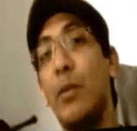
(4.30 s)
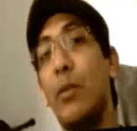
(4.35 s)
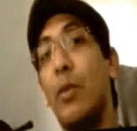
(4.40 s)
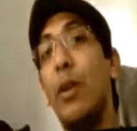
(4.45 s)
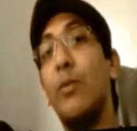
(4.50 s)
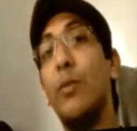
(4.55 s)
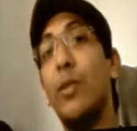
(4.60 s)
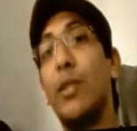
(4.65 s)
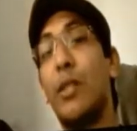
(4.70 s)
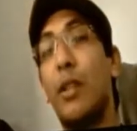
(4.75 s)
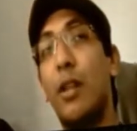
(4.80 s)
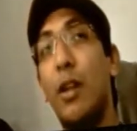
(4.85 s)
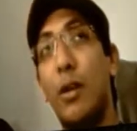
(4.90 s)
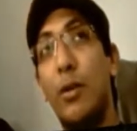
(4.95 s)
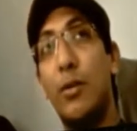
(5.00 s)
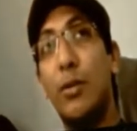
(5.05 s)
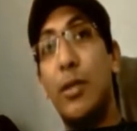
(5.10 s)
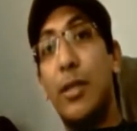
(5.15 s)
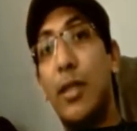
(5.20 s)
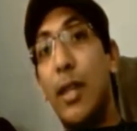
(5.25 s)
Mr.
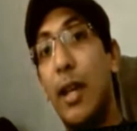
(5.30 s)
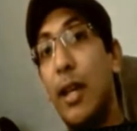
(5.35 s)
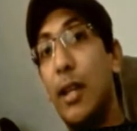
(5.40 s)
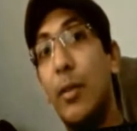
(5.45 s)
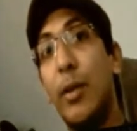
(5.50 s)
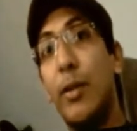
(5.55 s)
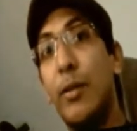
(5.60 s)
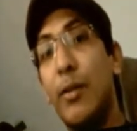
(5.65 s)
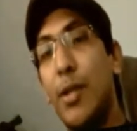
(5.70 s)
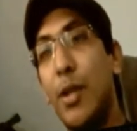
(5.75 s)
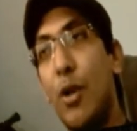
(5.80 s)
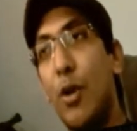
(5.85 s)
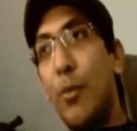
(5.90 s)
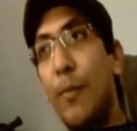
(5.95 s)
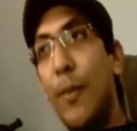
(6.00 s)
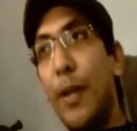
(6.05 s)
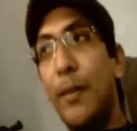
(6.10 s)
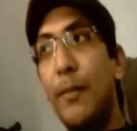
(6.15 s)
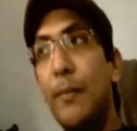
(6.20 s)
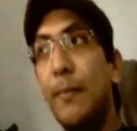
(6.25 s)
Bling,
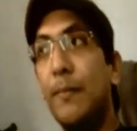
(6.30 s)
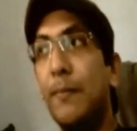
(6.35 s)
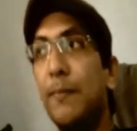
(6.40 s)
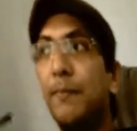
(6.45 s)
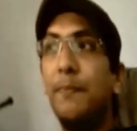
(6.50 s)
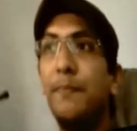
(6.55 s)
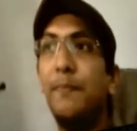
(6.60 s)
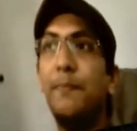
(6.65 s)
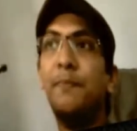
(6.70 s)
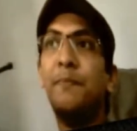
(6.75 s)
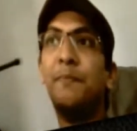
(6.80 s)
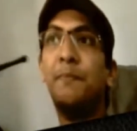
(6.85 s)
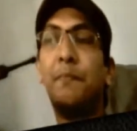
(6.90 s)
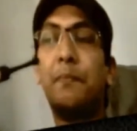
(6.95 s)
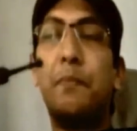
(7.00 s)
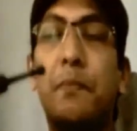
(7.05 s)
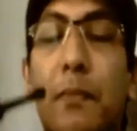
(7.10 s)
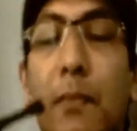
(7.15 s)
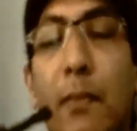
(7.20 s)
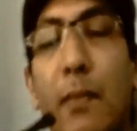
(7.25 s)
Vlogs for you,
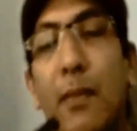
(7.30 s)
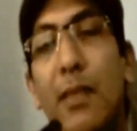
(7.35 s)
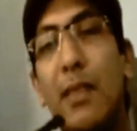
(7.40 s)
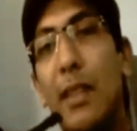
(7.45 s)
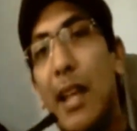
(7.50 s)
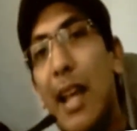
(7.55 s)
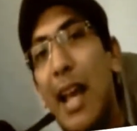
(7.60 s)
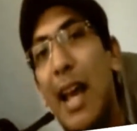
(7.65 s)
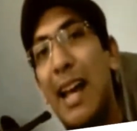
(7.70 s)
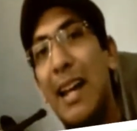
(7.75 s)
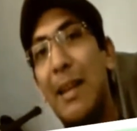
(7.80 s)
and reviews on